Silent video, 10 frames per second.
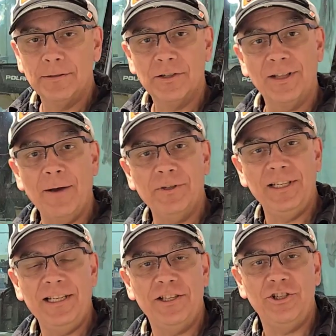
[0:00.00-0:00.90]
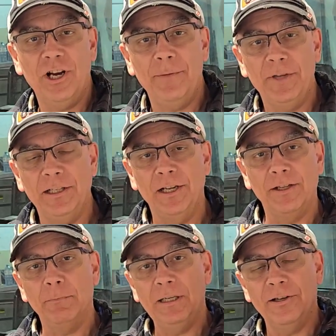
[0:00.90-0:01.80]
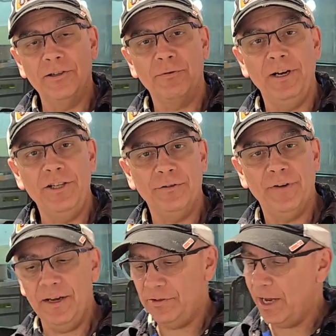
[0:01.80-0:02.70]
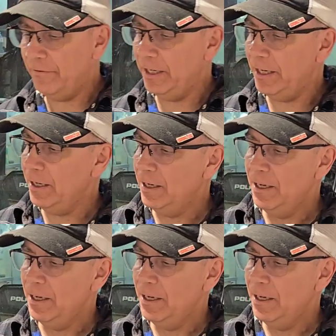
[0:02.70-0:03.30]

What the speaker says: So that was an easy job done on the Polaris Ranger 570.